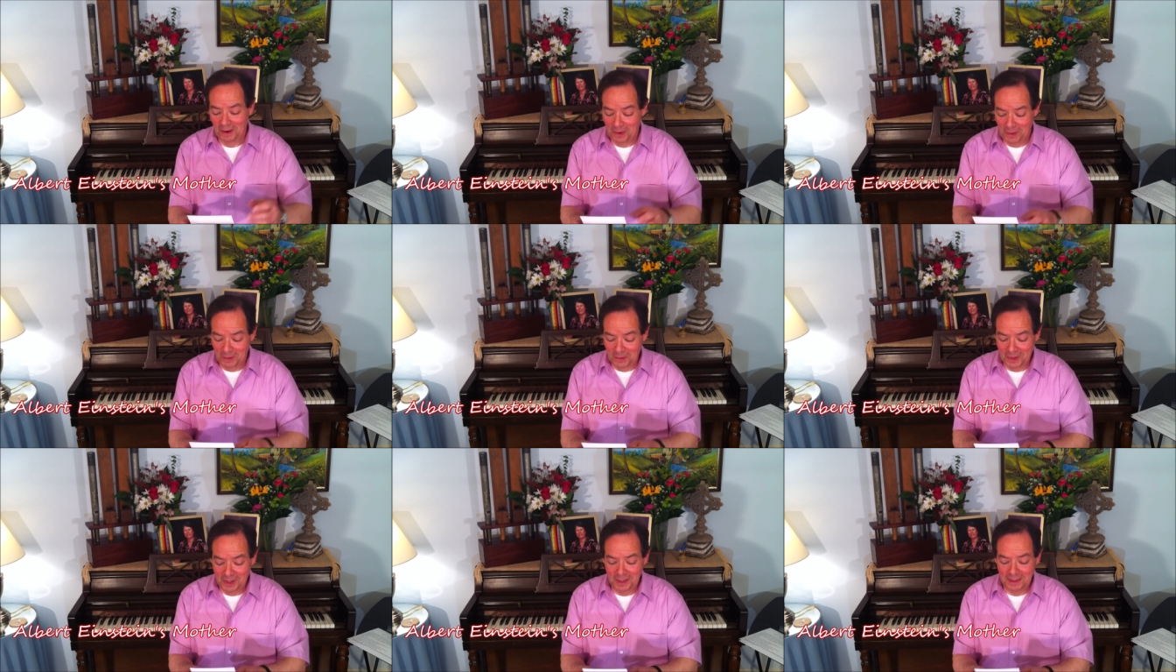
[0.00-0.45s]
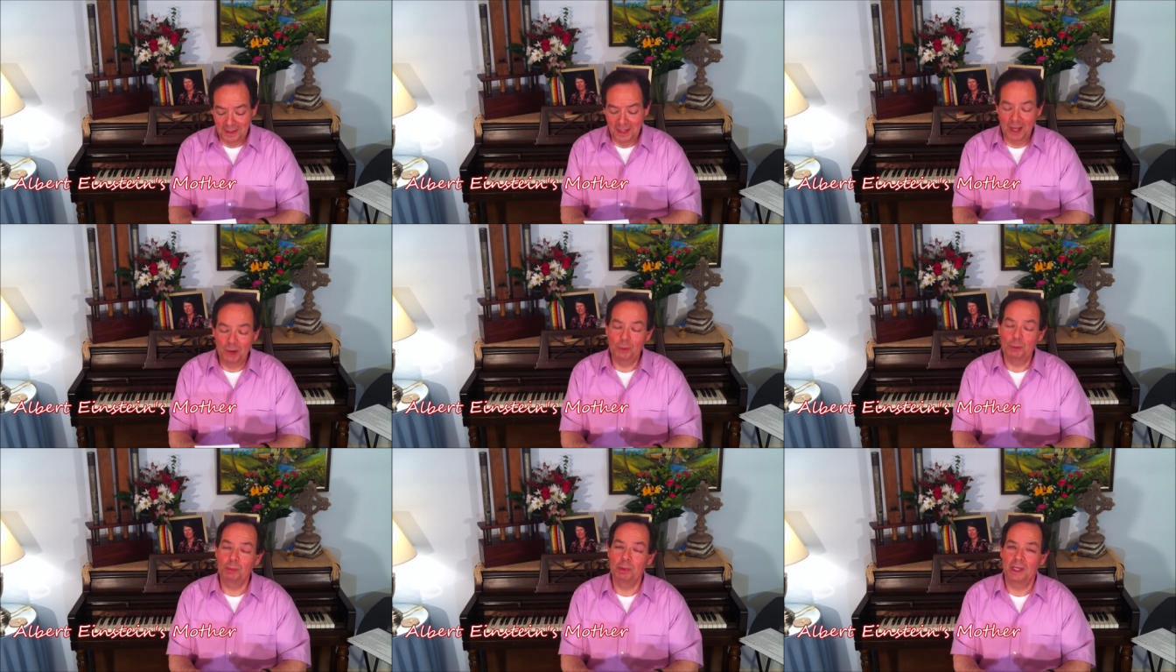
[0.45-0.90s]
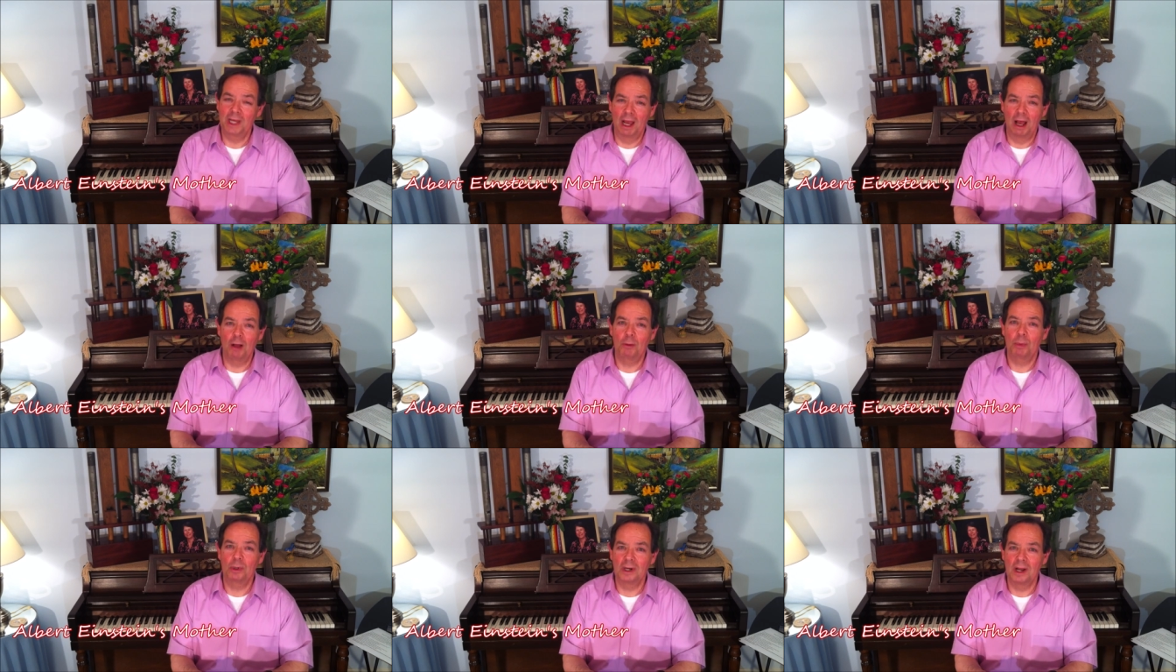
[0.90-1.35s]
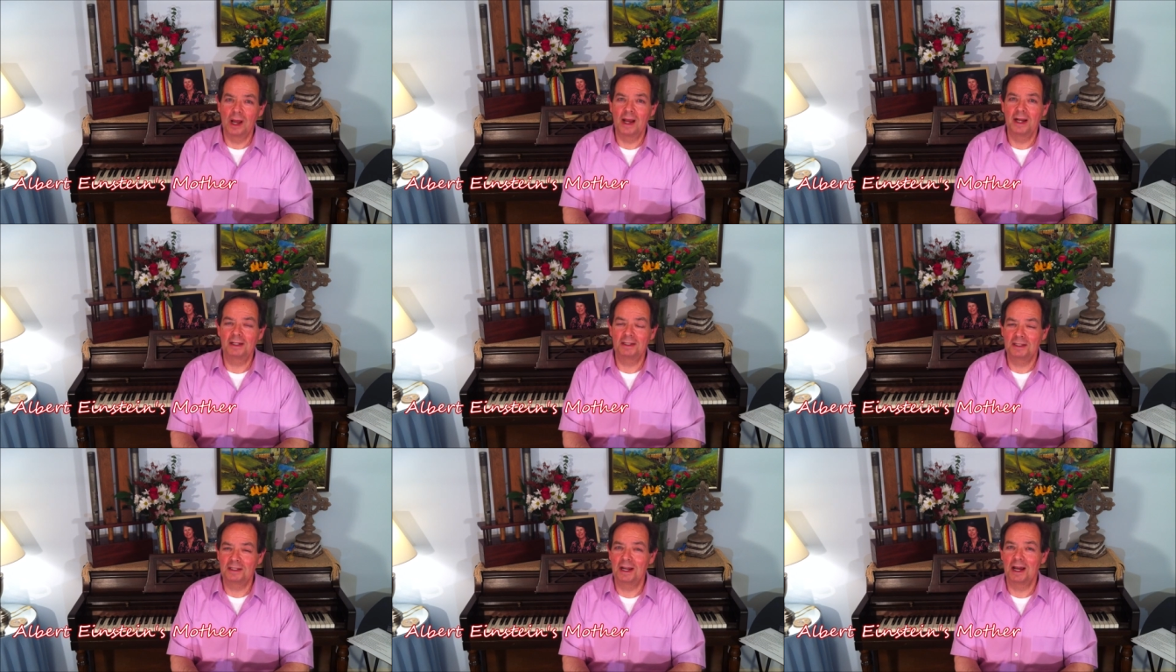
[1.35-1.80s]
All right, that would be Albert
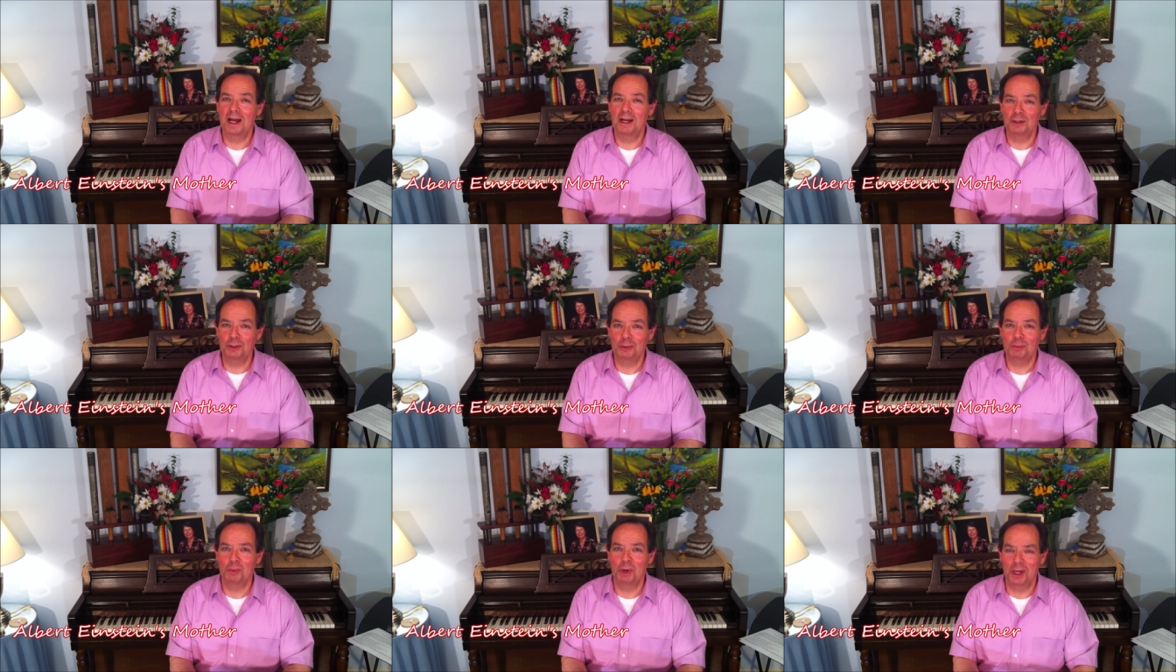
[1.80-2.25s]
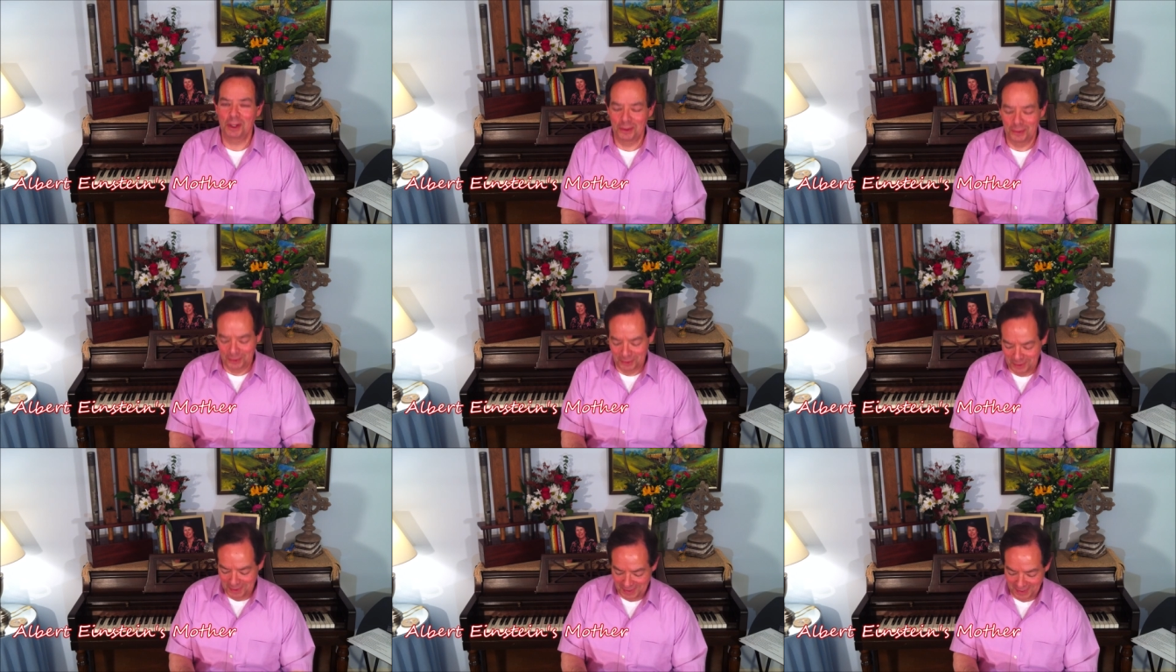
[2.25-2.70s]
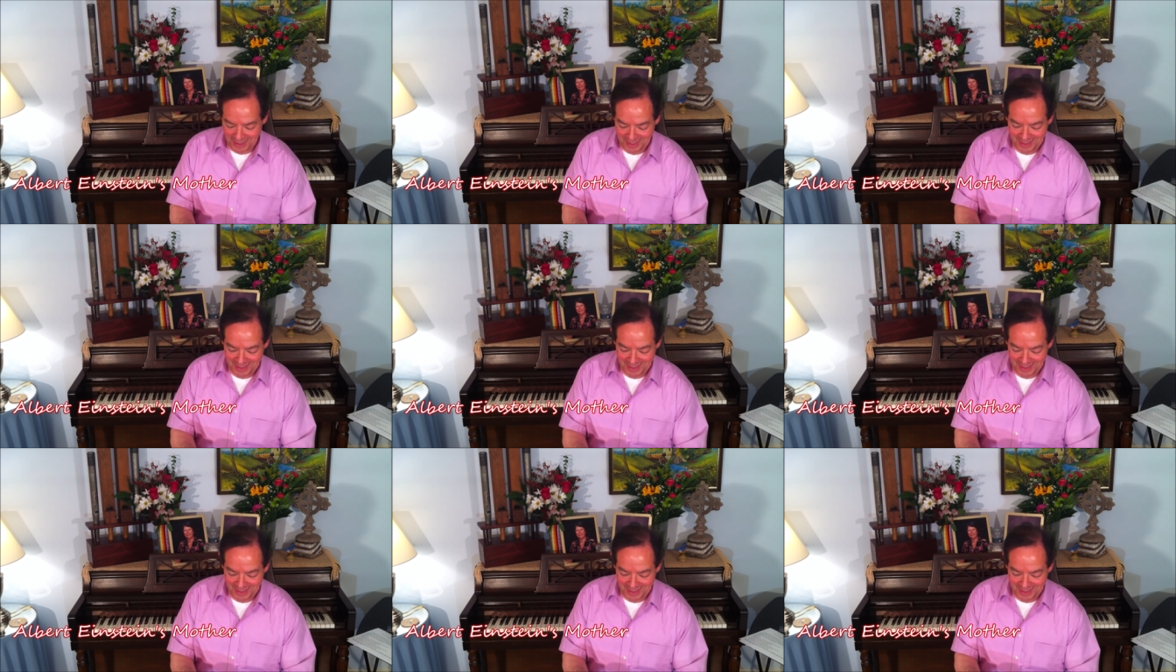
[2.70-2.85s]
Einstein's mother.